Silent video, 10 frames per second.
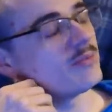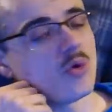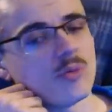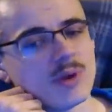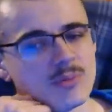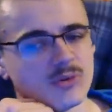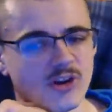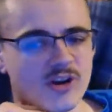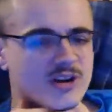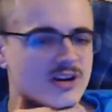more people
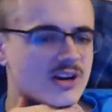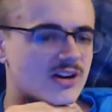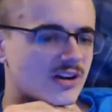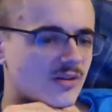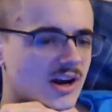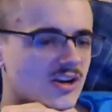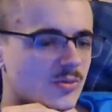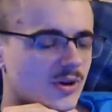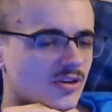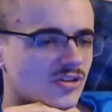die at a younger age
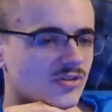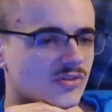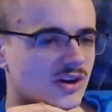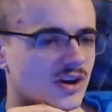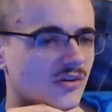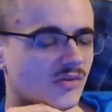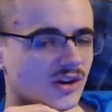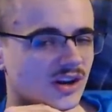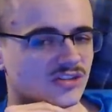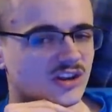because of, you know,
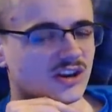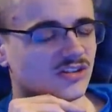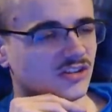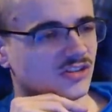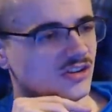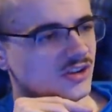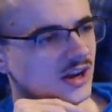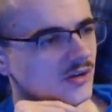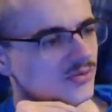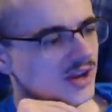less access to good
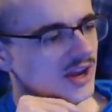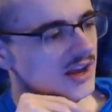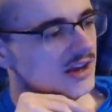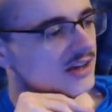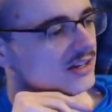healthcare,